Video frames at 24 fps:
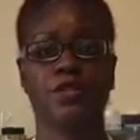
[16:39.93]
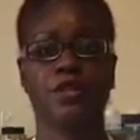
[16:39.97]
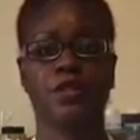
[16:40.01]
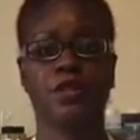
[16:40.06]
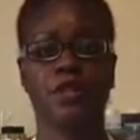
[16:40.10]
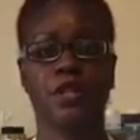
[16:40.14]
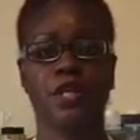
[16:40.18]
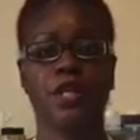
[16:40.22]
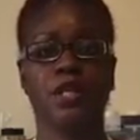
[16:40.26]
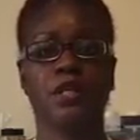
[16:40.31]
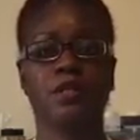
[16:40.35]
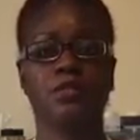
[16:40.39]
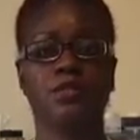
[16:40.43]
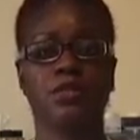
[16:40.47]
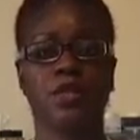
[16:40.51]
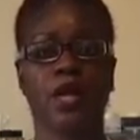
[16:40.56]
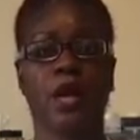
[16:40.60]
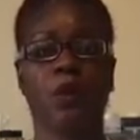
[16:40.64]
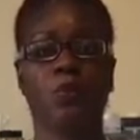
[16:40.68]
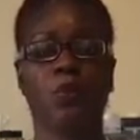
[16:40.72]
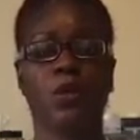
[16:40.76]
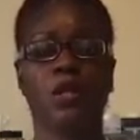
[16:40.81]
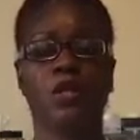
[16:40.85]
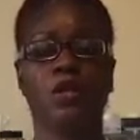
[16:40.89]
the things
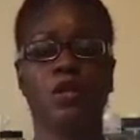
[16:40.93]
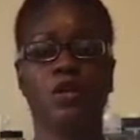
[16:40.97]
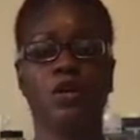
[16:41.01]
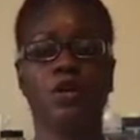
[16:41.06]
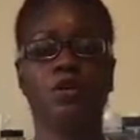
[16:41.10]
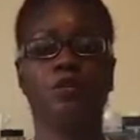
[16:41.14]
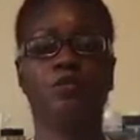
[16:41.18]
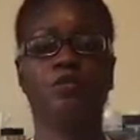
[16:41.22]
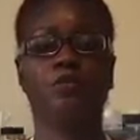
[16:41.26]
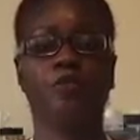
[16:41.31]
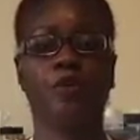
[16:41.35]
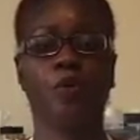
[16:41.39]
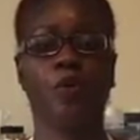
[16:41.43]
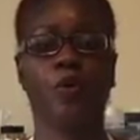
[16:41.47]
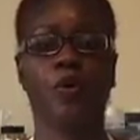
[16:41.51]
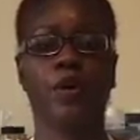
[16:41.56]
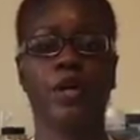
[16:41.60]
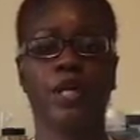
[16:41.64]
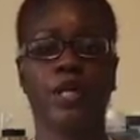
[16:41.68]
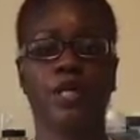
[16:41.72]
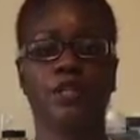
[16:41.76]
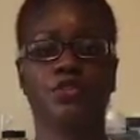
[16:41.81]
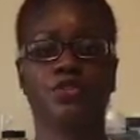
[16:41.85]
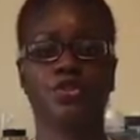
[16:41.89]
that we look
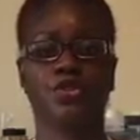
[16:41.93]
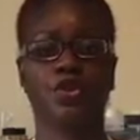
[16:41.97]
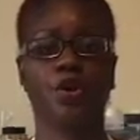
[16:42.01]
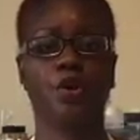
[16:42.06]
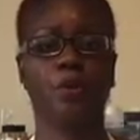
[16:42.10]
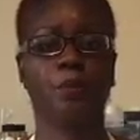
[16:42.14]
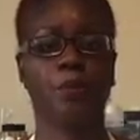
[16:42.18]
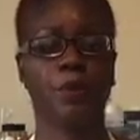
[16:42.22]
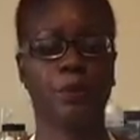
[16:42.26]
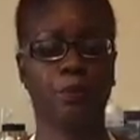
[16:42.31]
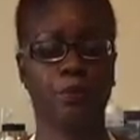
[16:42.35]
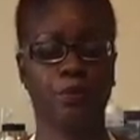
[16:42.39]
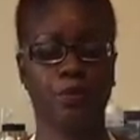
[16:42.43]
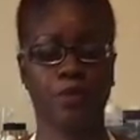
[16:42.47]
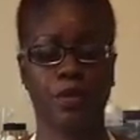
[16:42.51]
for in soap.